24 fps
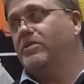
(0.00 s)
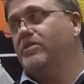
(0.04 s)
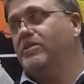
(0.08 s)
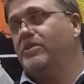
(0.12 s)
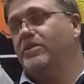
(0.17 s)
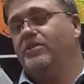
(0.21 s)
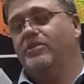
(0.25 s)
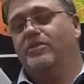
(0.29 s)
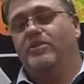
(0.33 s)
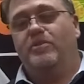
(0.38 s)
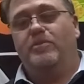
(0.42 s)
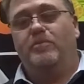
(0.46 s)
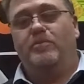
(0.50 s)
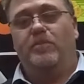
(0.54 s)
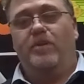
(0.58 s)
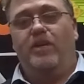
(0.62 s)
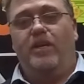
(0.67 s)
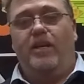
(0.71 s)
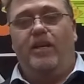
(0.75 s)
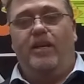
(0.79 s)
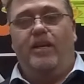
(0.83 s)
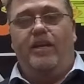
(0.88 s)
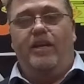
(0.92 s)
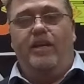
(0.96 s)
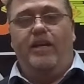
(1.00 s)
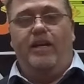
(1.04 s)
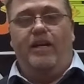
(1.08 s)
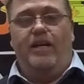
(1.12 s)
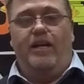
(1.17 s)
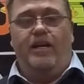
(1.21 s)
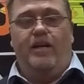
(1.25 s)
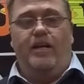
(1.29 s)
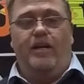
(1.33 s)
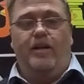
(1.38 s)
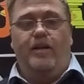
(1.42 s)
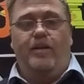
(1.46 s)
system
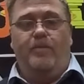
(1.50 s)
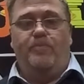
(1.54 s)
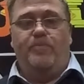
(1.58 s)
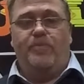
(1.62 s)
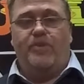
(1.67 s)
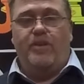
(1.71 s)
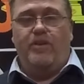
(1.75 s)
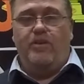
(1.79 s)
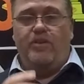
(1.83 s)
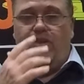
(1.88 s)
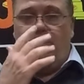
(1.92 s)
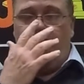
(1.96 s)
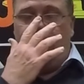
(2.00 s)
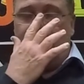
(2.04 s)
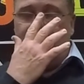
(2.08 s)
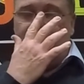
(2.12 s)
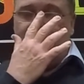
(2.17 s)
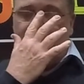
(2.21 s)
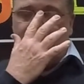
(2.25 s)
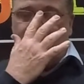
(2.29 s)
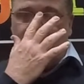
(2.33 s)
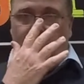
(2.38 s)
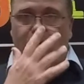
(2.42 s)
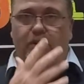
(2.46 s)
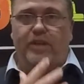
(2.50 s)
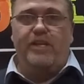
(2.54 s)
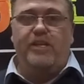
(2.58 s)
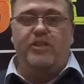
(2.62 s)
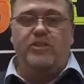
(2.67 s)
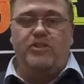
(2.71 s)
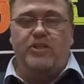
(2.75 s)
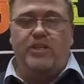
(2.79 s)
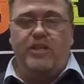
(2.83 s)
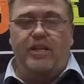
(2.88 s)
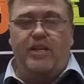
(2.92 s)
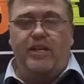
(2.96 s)
that fully
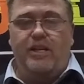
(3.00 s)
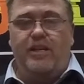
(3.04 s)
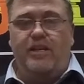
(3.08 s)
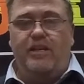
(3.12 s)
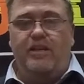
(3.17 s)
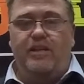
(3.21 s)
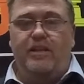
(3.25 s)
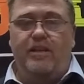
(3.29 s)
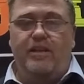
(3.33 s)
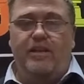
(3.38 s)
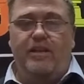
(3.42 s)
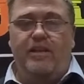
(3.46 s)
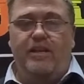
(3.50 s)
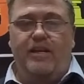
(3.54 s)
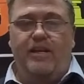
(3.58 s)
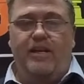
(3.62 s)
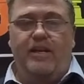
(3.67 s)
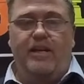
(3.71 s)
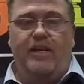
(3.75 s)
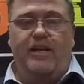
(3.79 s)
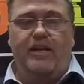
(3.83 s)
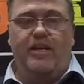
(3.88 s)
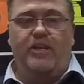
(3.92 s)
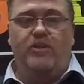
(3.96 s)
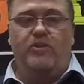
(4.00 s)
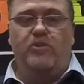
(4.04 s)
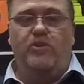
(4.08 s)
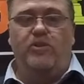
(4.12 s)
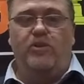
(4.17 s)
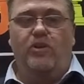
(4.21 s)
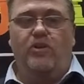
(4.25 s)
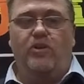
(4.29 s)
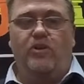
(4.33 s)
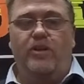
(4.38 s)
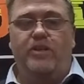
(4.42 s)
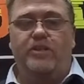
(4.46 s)
engineered can
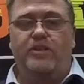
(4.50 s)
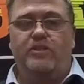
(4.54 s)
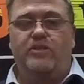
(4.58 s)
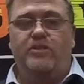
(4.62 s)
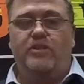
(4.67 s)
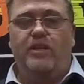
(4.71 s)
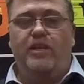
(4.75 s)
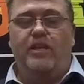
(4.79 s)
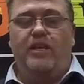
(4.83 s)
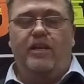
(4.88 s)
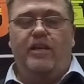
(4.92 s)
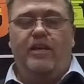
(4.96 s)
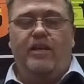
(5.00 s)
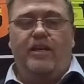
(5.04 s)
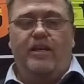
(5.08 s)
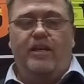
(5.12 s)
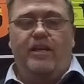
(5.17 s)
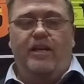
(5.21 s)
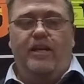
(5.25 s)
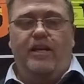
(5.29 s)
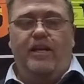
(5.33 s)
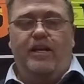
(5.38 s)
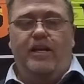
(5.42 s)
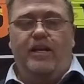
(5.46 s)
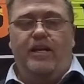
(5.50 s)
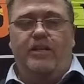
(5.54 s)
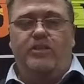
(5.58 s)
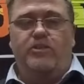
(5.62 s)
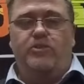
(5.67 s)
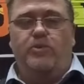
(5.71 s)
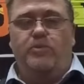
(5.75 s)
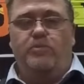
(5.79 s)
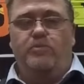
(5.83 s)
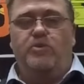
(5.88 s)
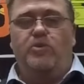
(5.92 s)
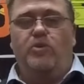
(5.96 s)
utilise
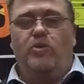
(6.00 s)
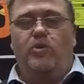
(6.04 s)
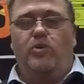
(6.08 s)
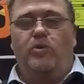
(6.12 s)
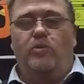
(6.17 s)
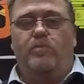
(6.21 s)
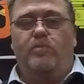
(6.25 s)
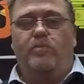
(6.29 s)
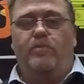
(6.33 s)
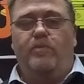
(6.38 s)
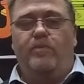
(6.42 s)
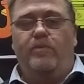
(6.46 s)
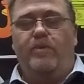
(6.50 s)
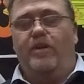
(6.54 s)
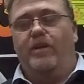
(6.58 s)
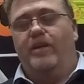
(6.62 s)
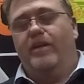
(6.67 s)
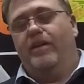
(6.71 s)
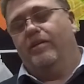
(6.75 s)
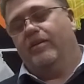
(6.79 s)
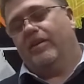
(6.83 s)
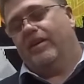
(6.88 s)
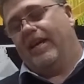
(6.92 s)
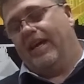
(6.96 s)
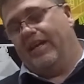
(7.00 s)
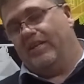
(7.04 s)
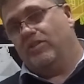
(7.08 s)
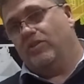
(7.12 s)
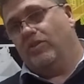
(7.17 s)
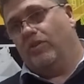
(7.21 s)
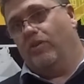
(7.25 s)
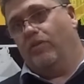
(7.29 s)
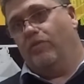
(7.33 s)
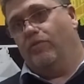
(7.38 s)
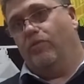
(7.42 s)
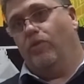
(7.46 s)
to absorb, catch
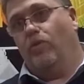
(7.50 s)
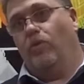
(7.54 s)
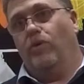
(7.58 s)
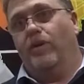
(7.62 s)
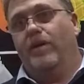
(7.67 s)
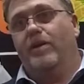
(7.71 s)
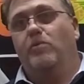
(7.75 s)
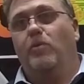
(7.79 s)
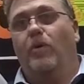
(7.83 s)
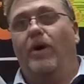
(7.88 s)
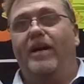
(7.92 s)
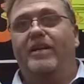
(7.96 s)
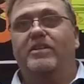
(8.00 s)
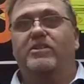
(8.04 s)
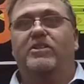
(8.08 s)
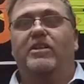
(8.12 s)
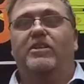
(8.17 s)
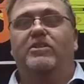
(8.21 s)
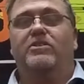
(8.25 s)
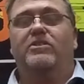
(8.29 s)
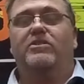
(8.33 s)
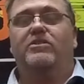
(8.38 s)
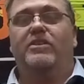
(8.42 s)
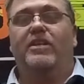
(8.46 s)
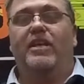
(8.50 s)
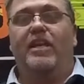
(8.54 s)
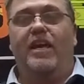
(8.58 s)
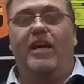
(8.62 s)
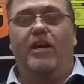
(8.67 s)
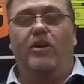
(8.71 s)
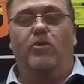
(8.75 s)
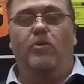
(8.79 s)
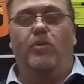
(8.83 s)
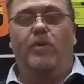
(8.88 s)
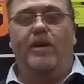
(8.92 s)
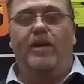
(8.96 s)
a falling weight such as a
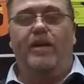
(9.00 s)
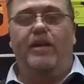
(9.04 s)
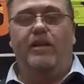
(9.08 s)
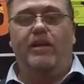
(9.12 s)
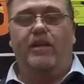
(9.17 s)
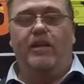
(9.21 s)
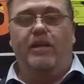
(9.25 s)
counterweight,